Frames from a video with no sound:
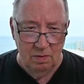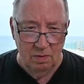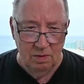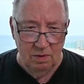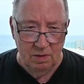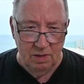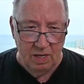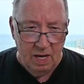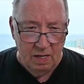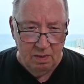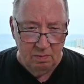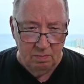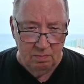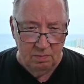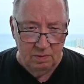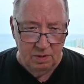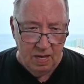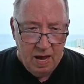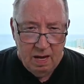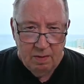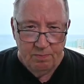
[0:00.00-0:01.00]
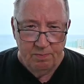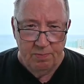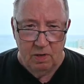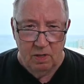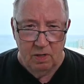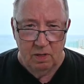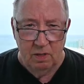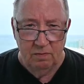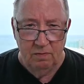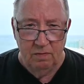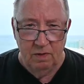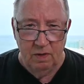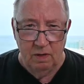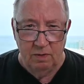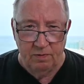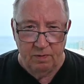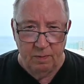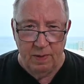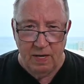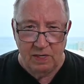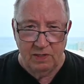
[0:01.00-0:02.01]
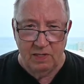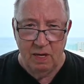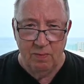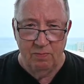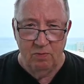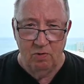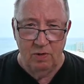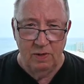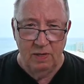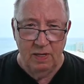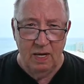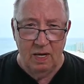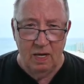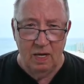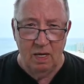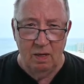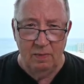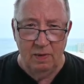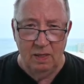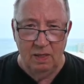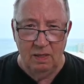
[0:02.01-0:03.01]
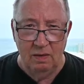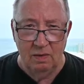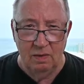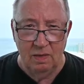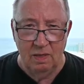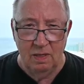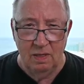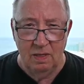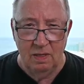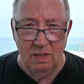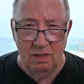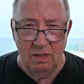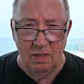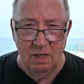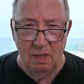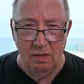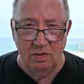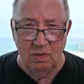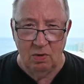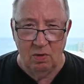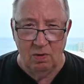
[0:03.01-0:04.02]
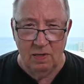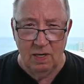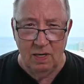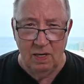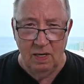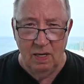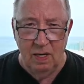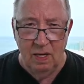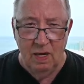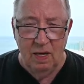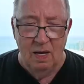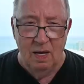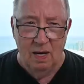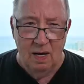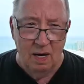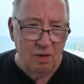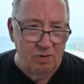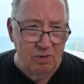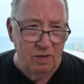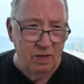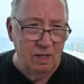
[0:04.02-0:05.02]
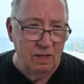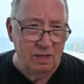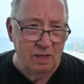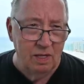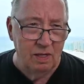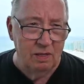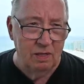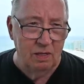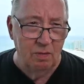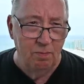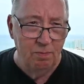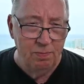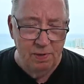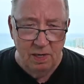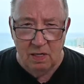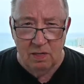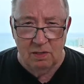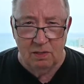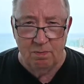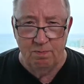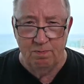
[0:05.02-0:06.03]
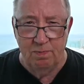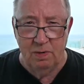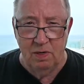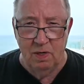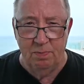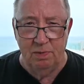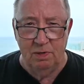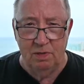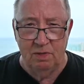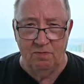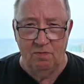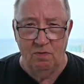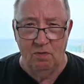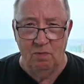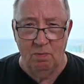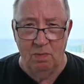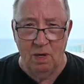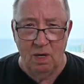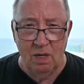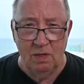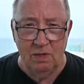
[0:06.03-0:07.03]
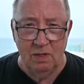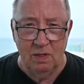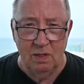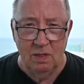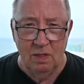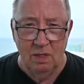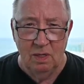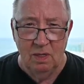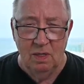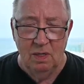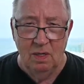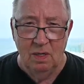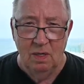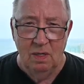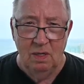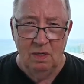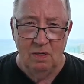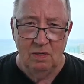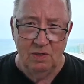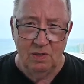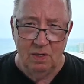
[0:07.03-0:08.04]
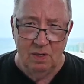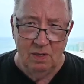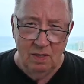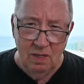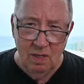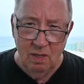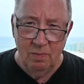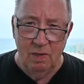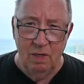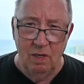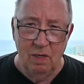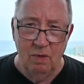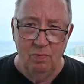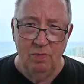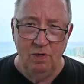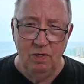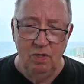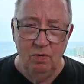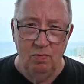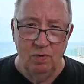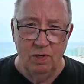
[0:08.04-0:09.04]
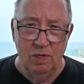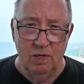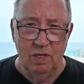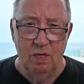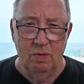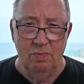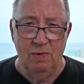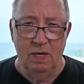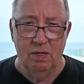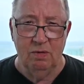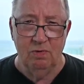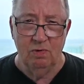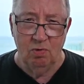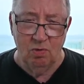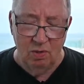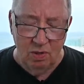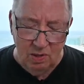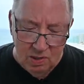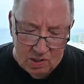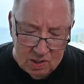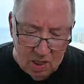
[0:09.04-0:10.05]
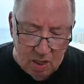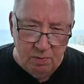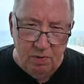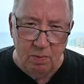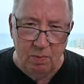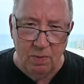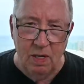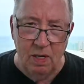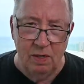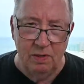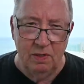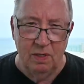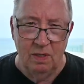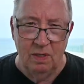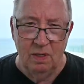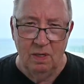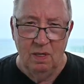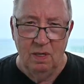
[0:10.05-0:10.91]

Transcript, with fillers: that that part, you know, from that standpoint, yeah, I mean, it, it's okay. I think that the best purpose for Manta is to come here when you want to come to Ecuador. Come to Manta.